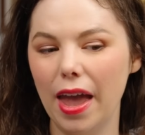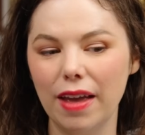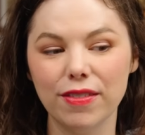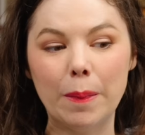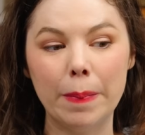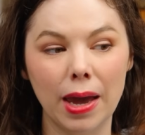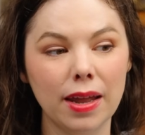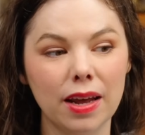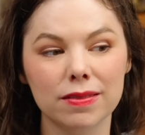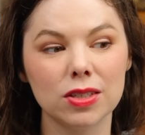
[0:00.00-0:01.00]
If a
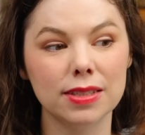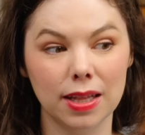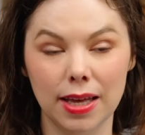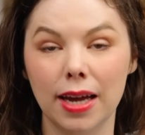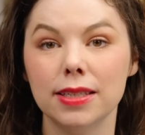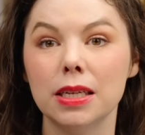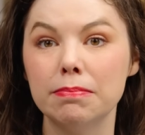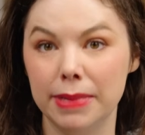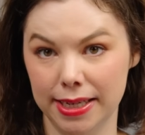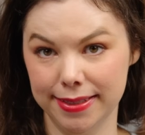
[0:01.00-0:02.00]
man ever said that to
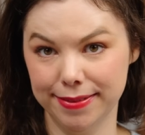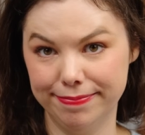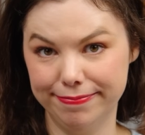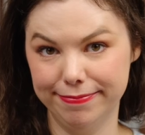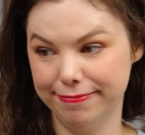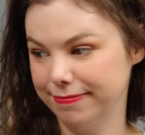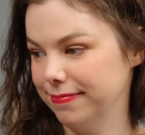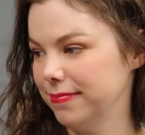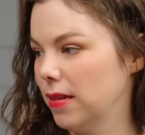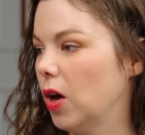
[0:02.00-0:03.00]
me,
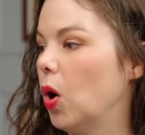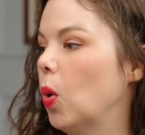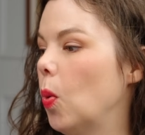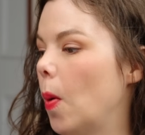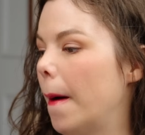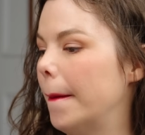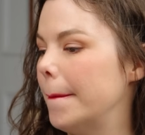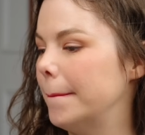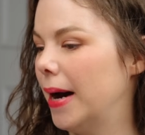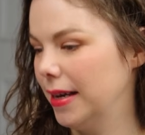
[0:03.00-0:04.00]
oh
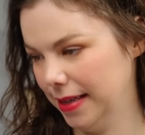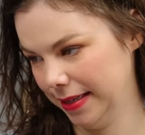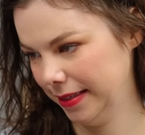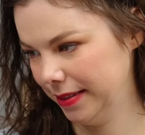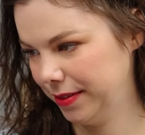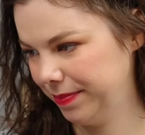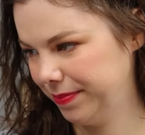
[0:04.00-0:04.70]
my God.